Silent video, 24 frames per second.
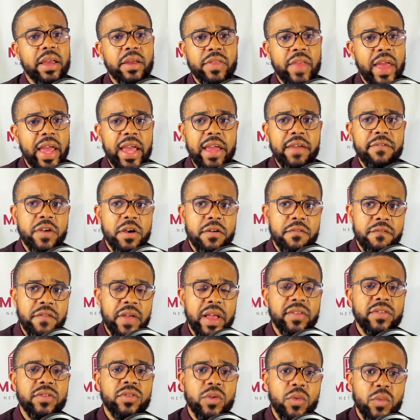They've
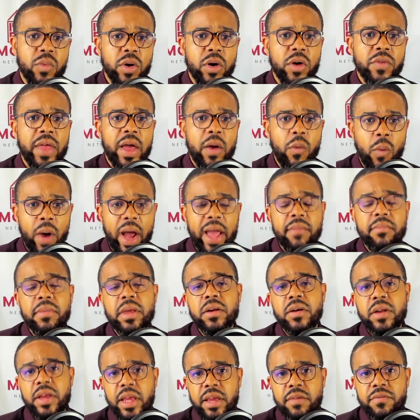convinced the world that white men
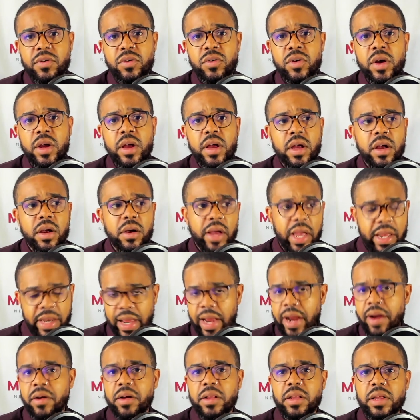are evil
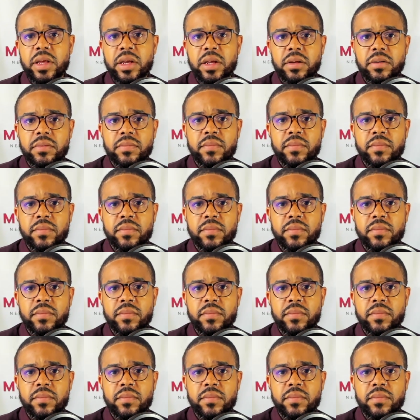inherently.